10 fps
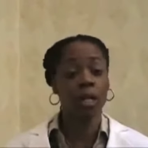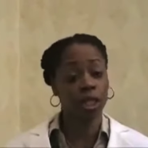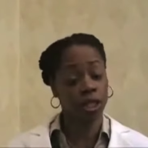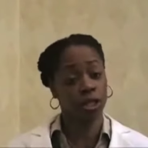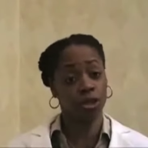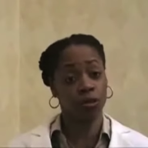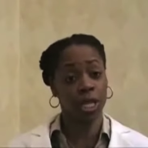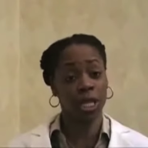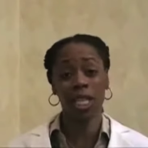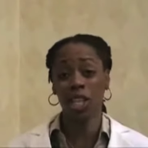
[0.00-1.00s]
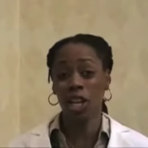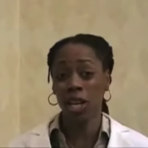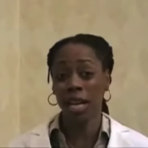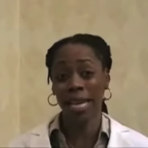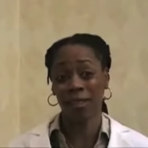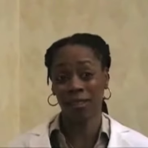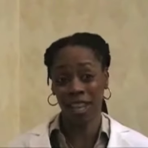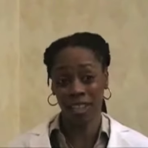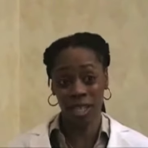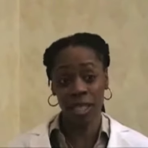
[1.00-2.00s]
children, young
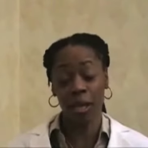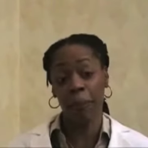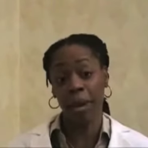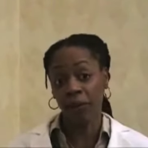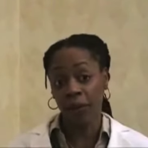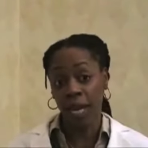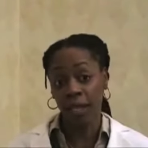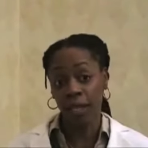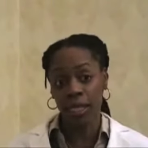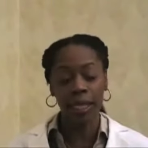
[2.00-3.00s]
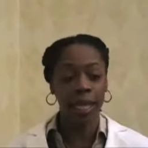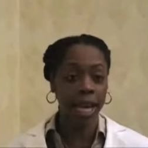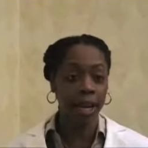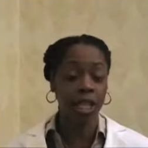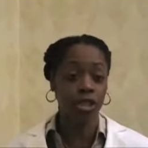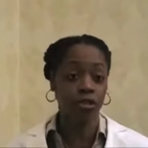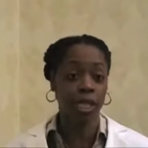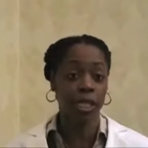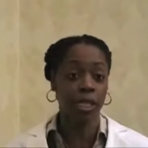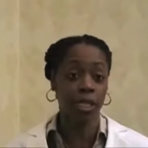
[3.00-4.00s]
adolescents about violence and how that
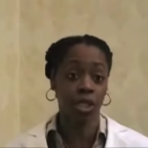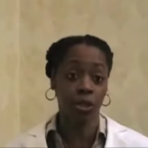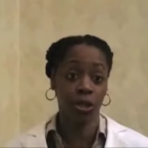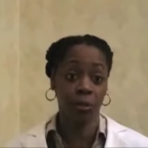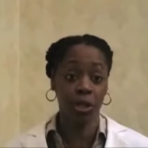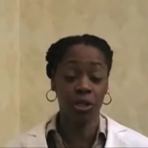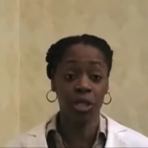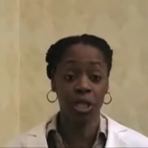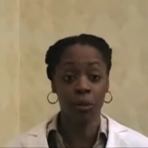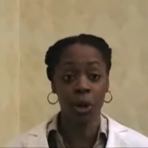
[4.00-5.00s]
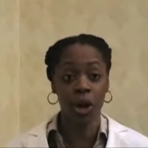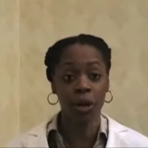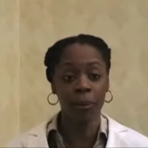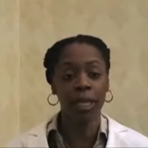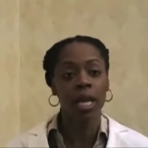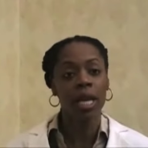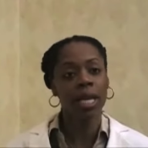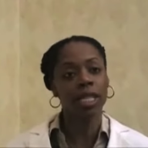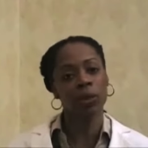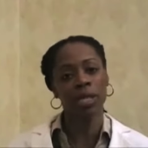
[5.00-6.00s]
translates into the emergency department. And
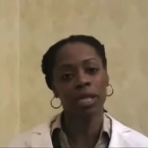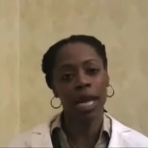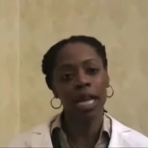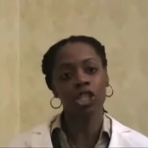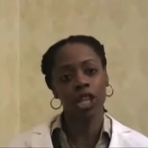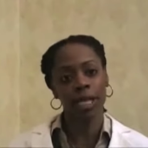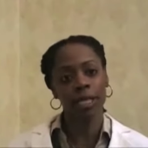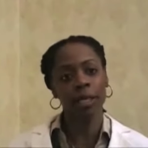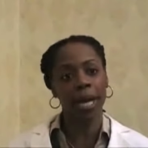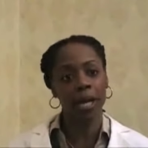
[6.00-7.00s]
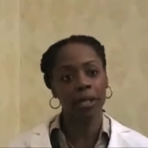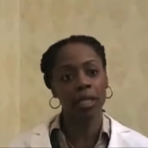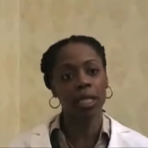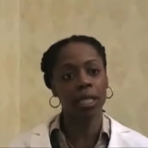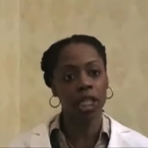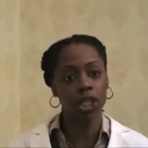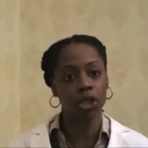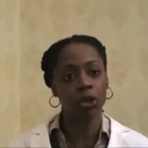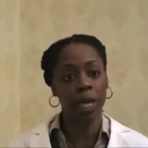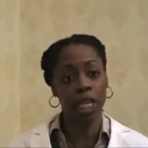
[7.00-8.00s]
so it's not just about initial
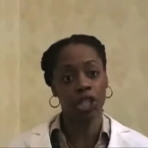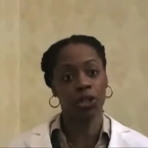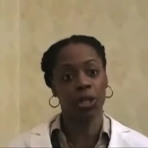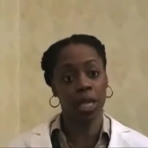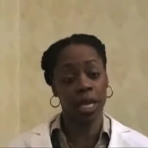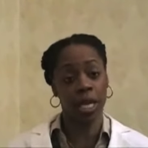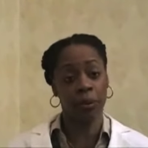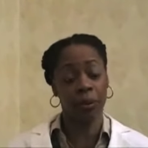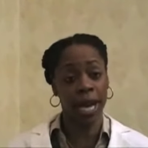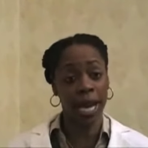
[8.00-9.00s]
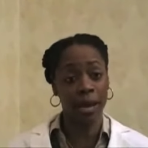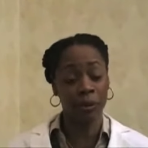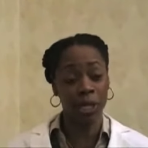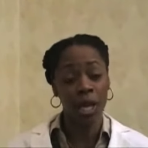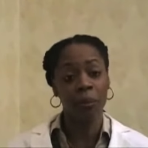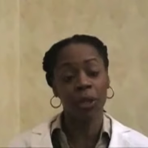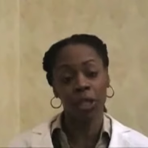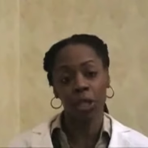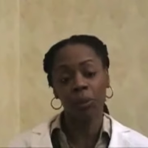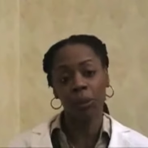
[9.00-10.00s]
patient care, perhaps, but a
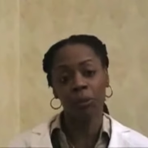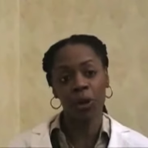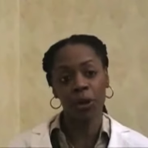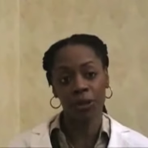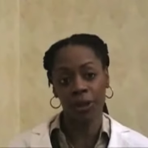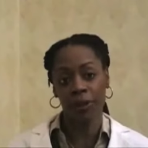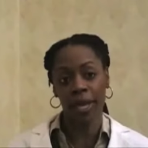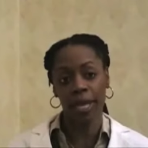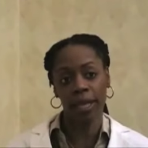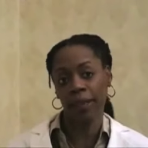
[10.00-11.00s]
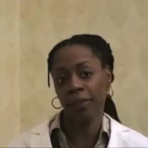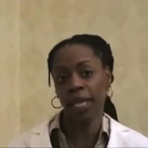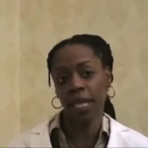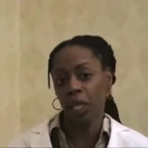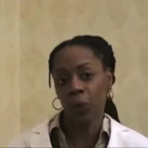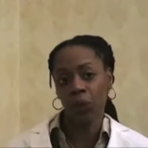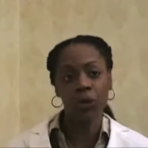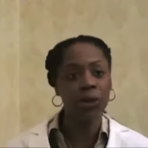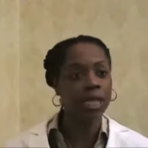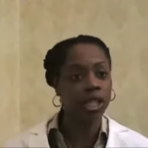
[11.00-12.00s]
little bit broader than that. And I think anyone
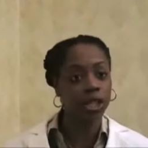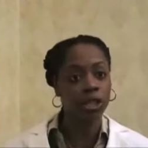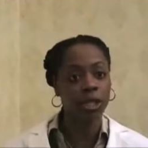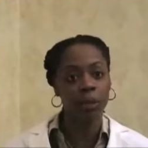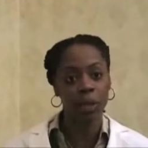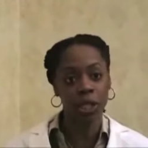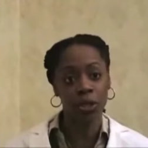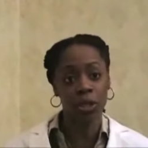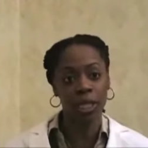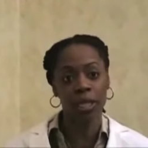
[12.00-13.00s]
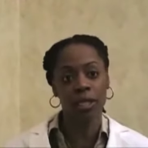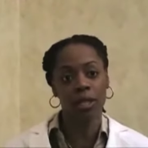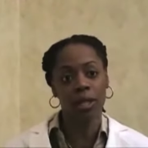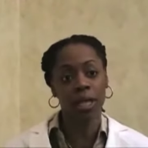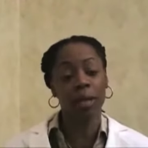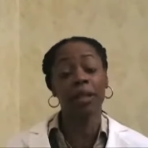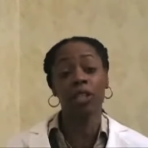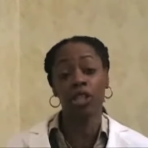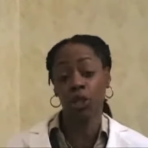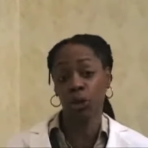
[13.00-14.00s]
who considers a specialty can think about the
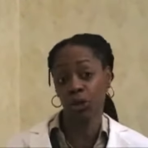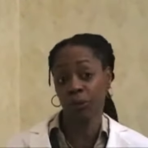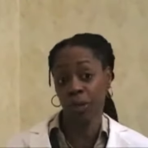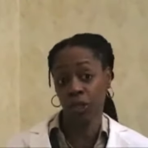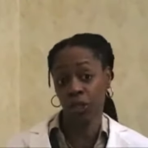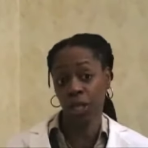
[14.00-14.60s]
social mission